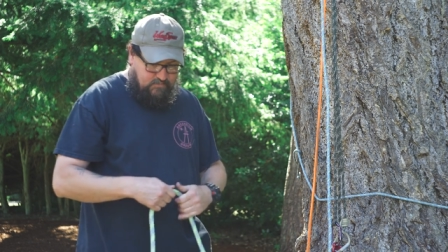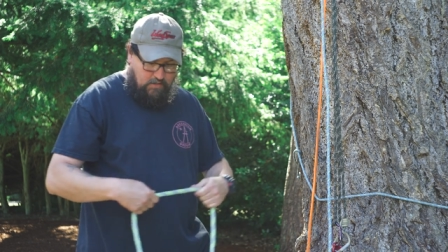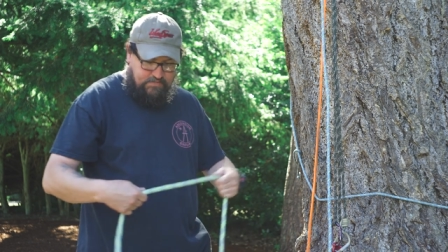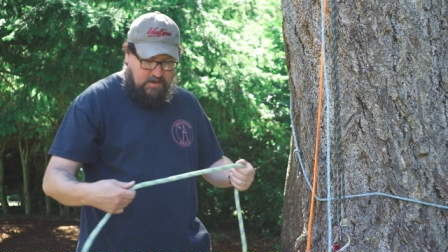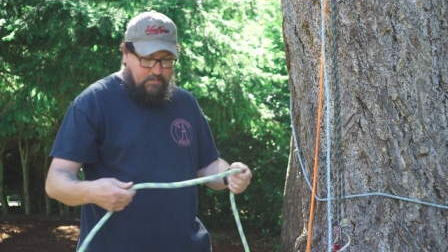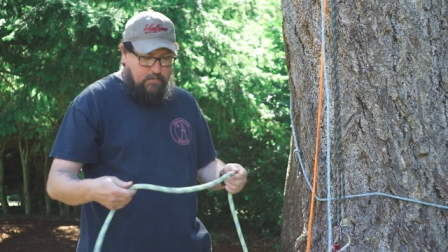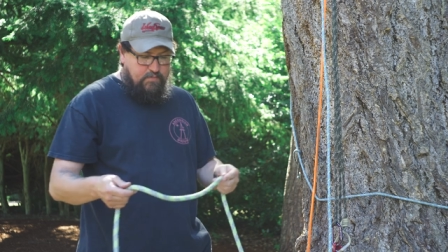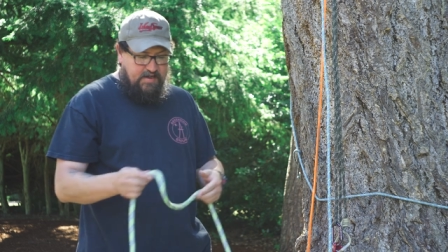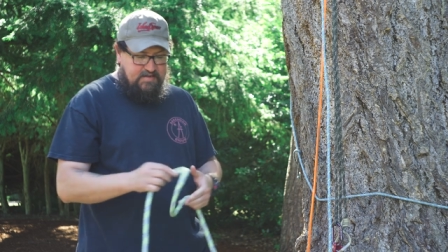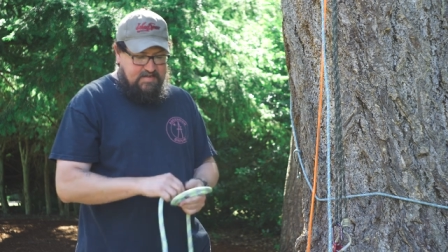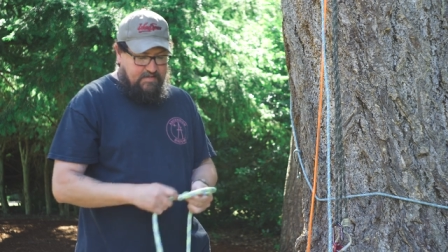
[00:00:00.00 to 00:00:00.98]
Our double
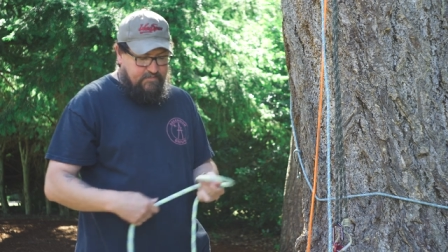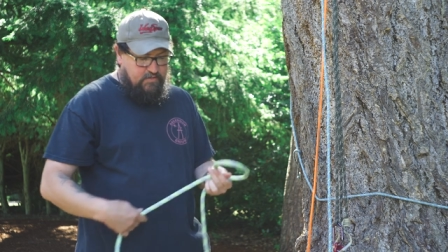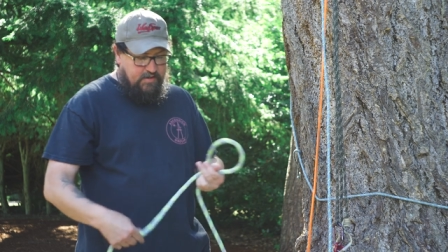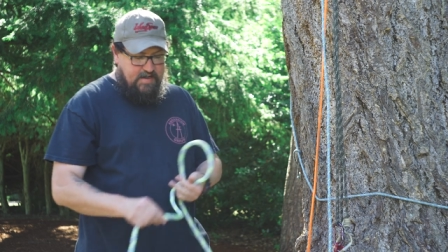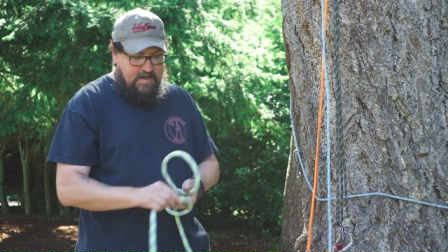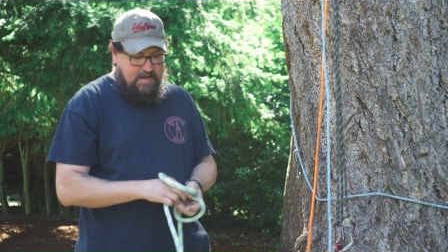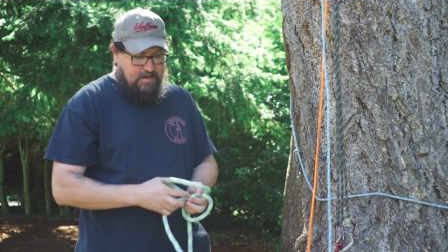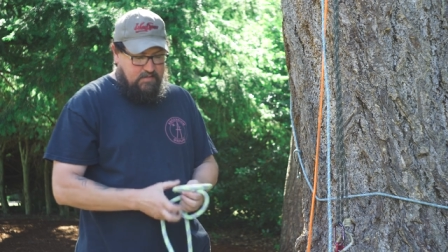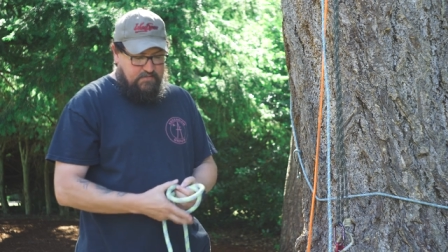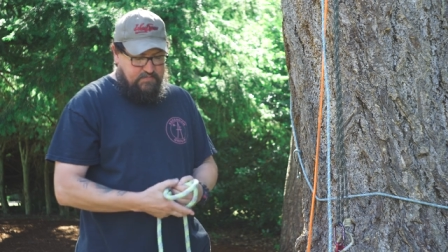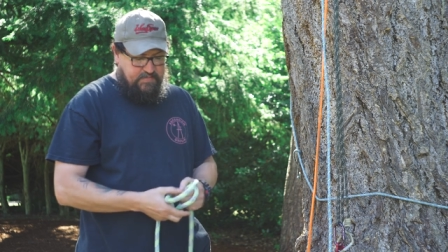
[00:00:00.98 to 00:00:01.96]
braids have good
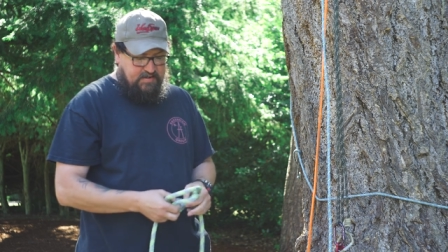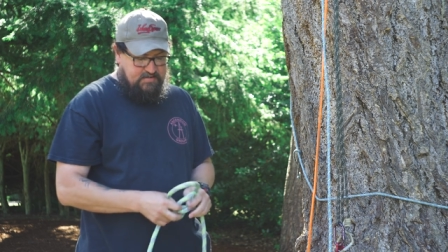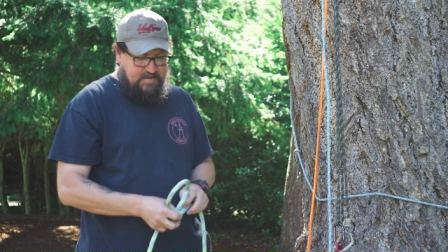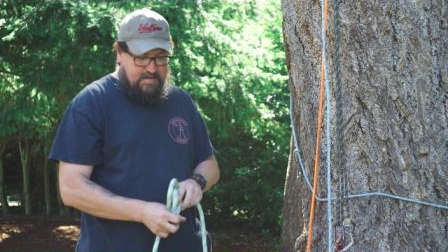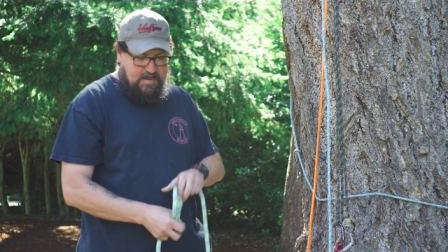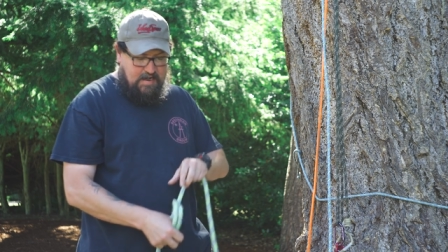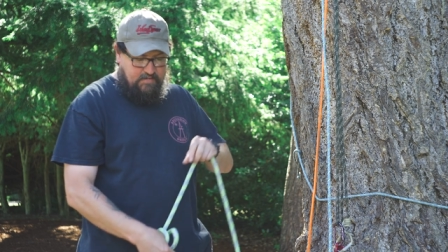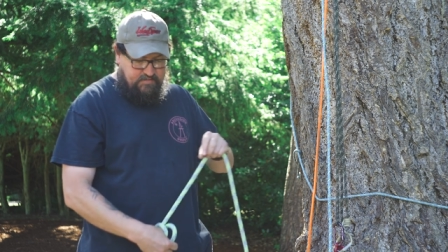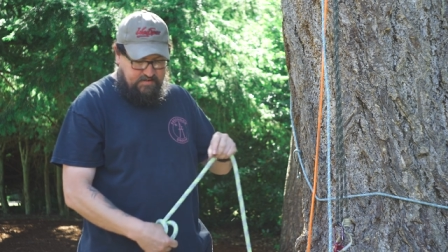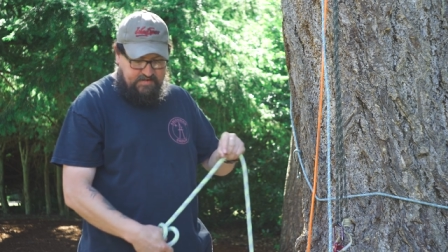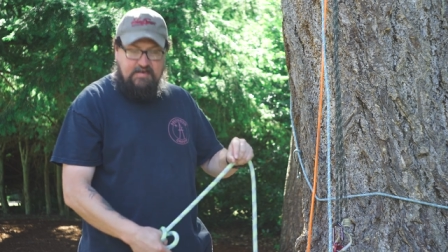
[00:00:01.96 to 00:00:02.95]
hand, which means they
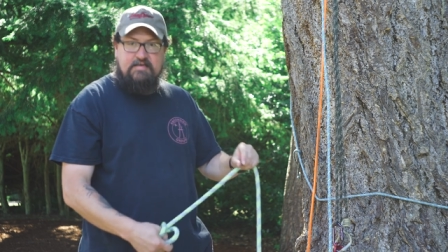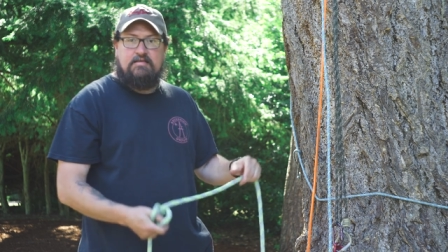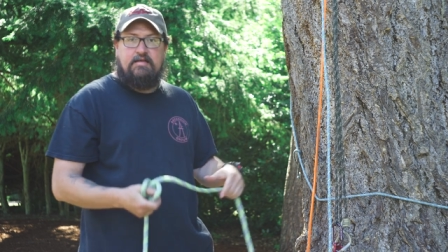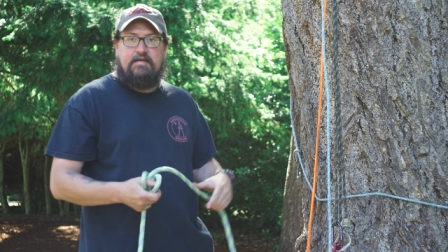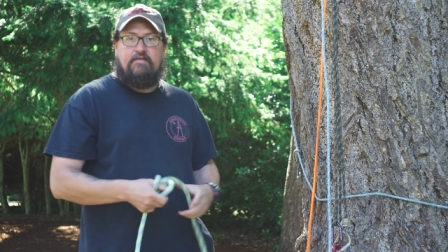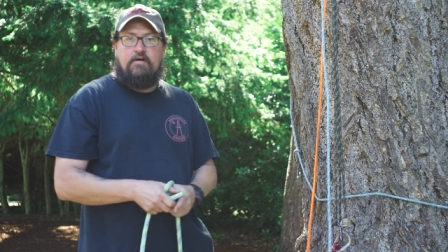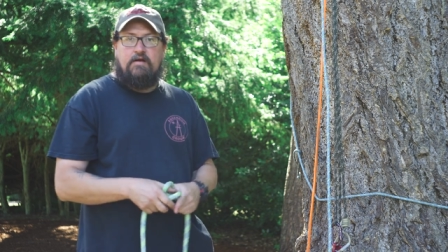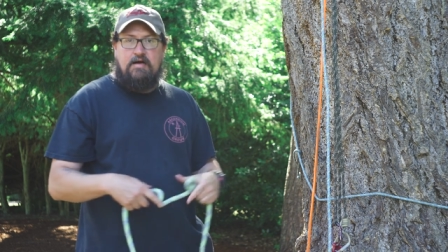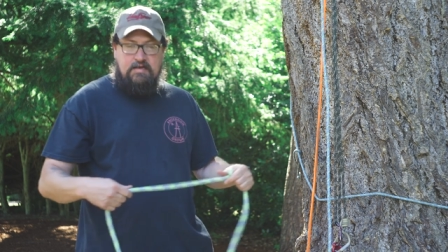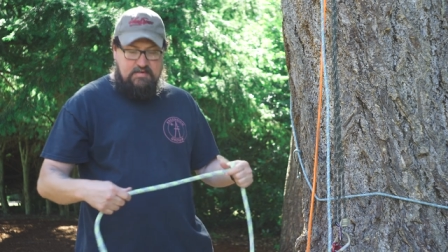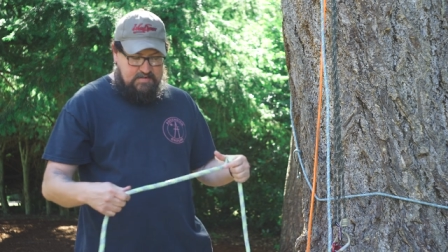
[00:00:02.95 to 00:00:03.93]
knot really easily. They're going
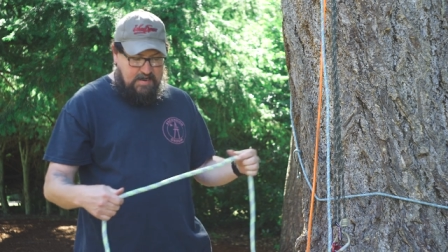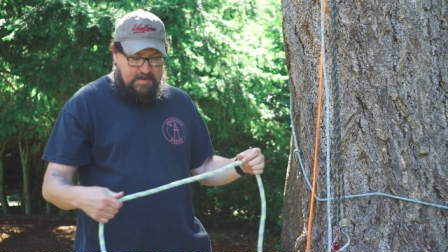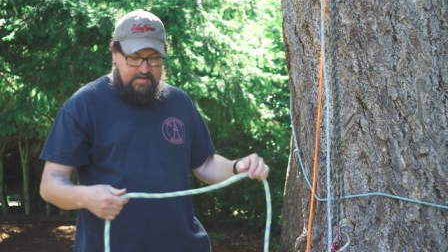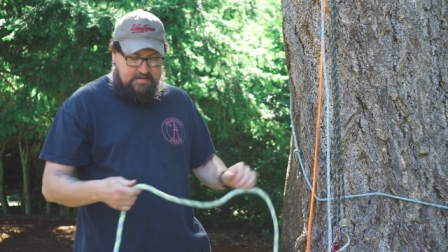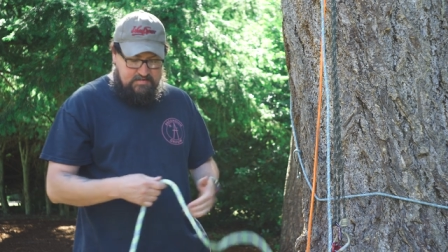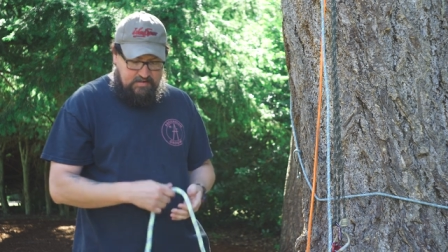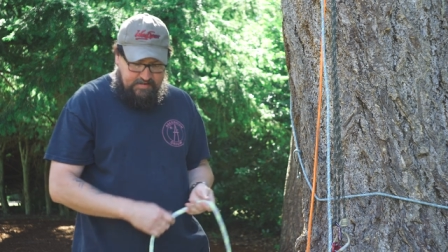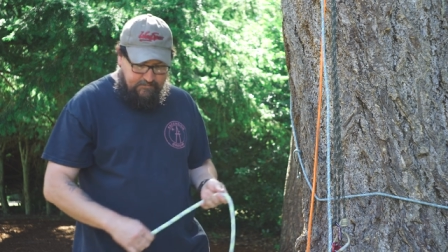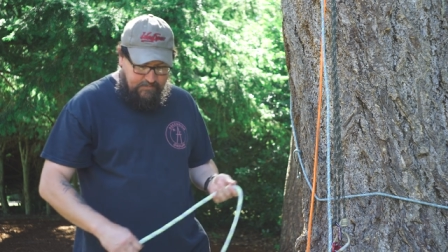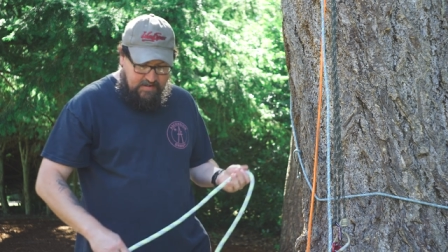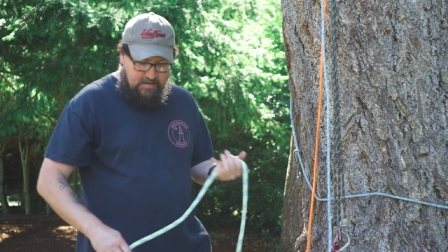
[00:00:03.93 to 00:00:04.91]
to untie
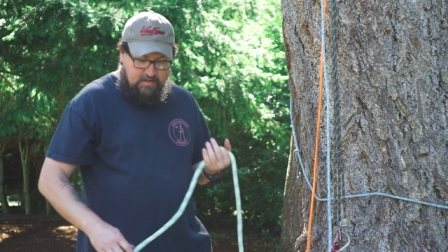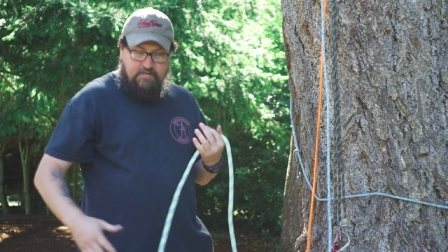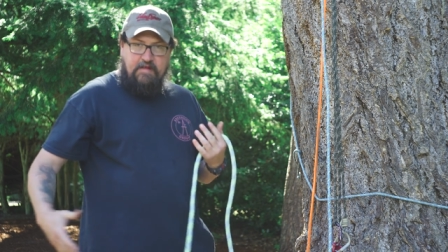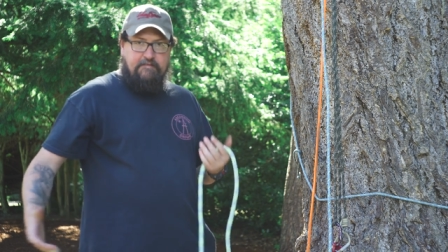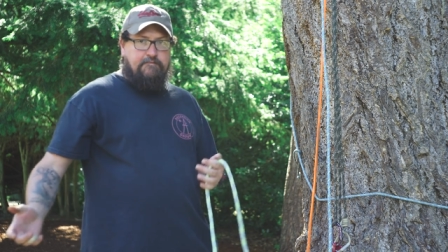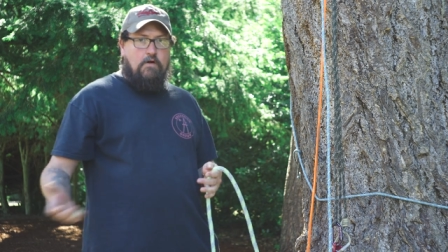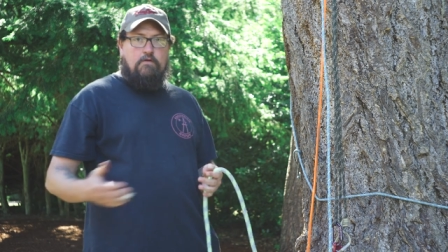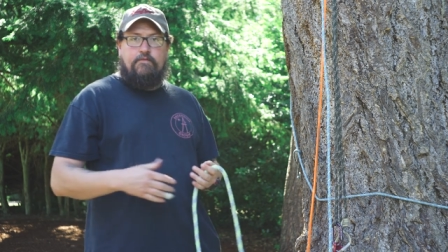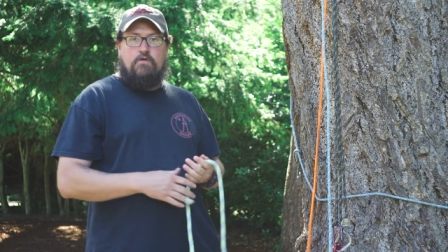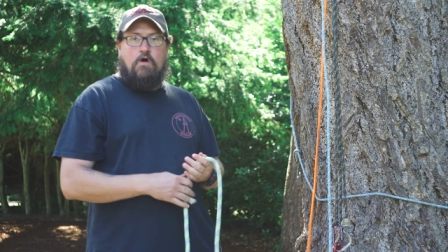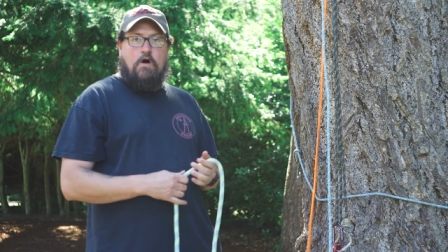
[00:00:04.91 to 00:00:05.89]
easily. They flow
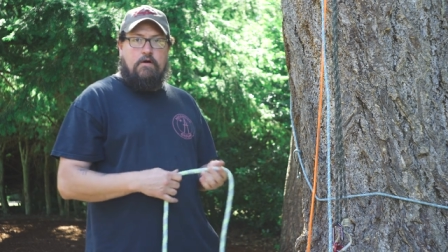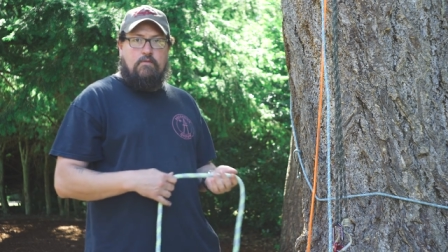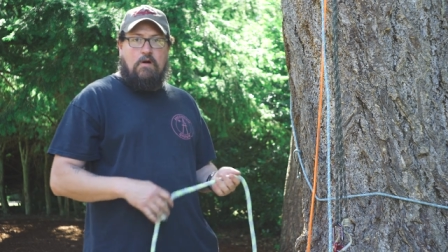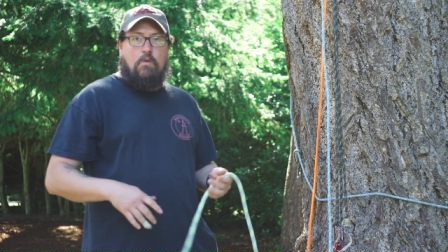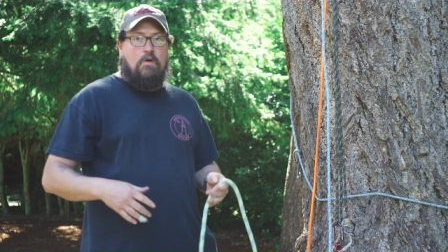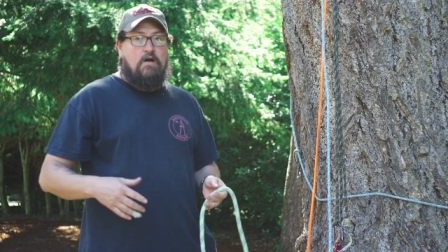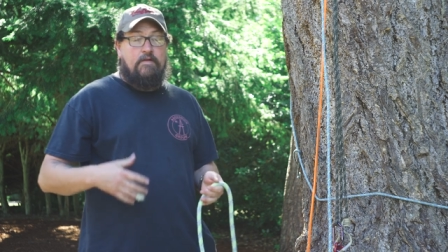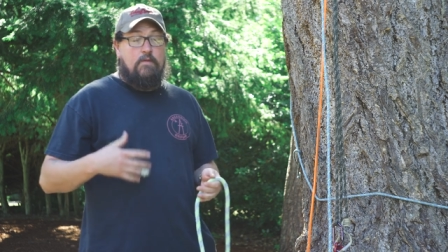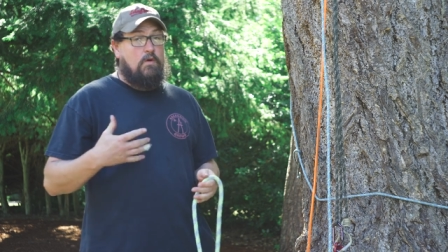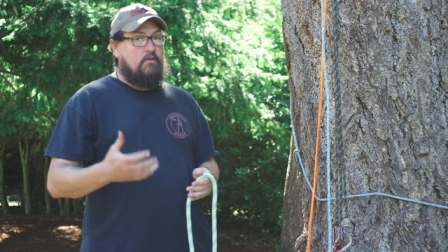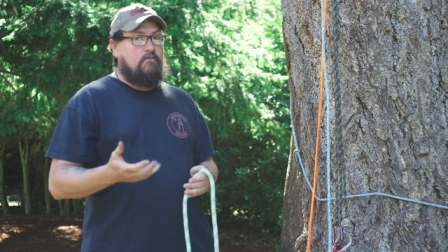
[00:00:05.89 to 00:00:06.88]
through hardware well. They
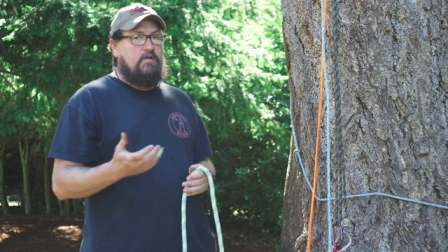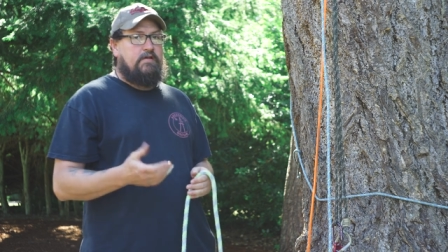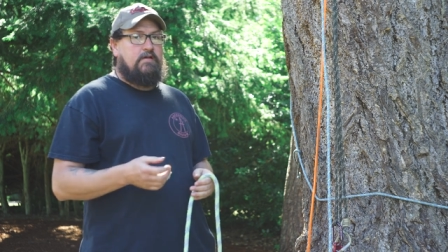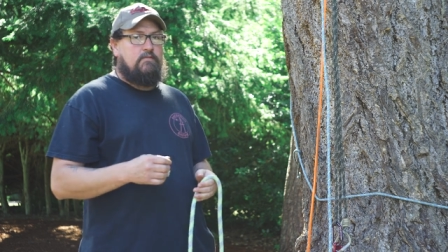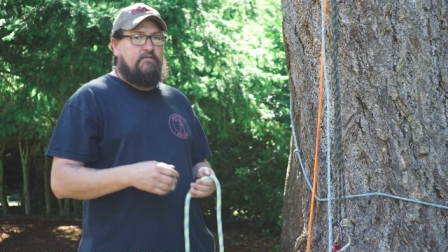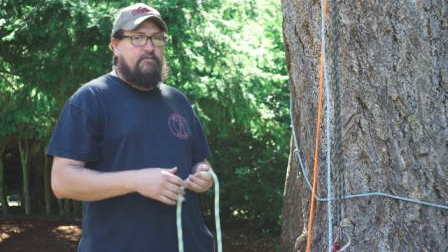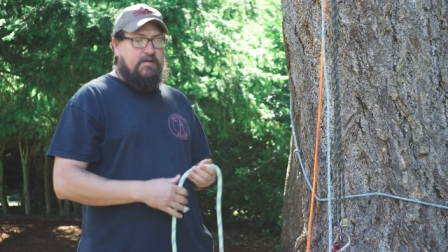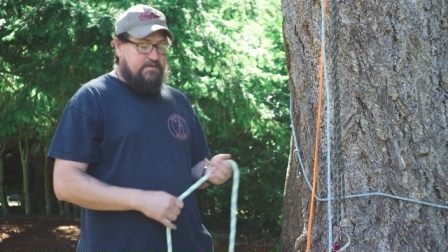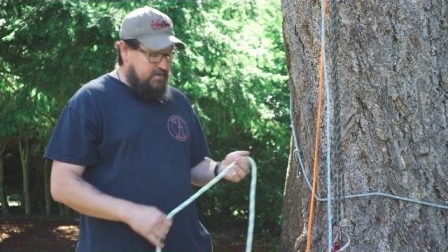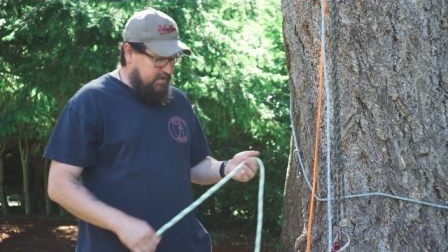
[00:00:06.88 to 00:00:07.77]
work really good with friction